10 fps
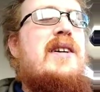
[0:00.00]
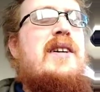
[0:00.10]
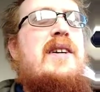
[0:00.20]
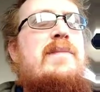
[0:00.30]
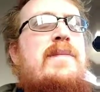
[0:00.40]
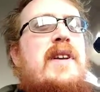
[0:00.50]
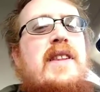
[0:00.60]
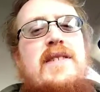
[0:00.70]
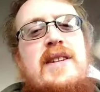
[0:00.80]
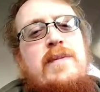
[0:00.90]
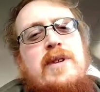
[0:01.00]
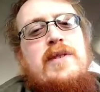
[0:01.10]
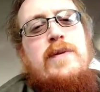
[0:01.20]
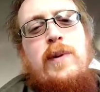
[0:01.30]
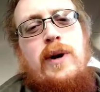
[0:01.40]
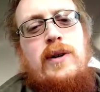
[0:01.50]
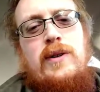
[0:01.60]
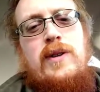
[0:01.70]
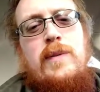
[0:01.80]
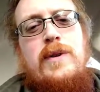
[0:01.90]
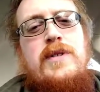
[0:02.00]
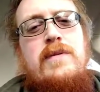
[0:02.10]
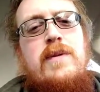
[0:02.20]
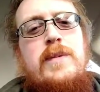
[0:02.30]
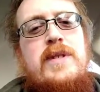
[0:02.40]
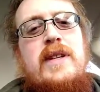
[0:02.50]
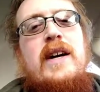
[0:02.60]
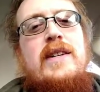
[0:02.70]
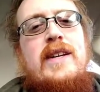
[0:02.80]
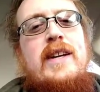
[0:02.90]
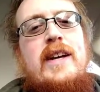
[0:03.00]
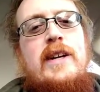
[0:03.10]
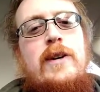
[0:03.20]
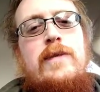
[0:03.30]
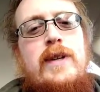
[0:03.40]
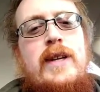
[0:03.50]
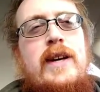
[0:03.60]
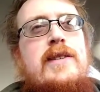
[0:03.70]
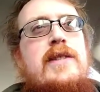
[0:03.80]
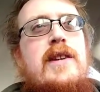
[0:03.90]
And that's not what it's for. The emergency room is not to get COVID tests.